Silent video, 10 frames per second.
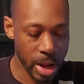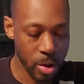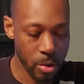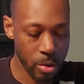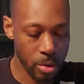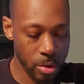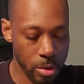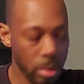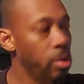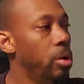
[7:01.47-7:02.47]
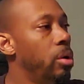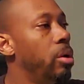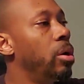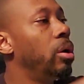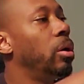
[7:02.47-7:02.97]
out
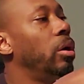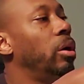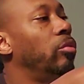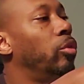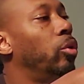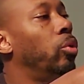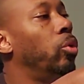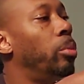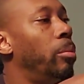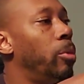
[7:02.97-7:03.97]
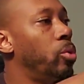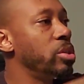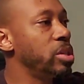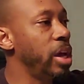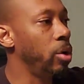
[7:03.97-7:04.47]
and rode on my
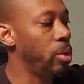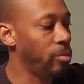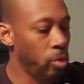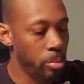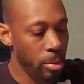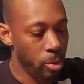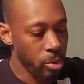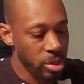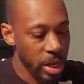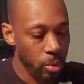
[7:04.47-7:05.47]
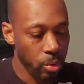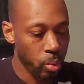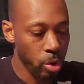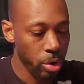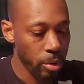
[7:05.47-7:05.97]
motorcycle. I rode my motorcycle to
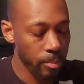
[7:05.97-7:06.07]
work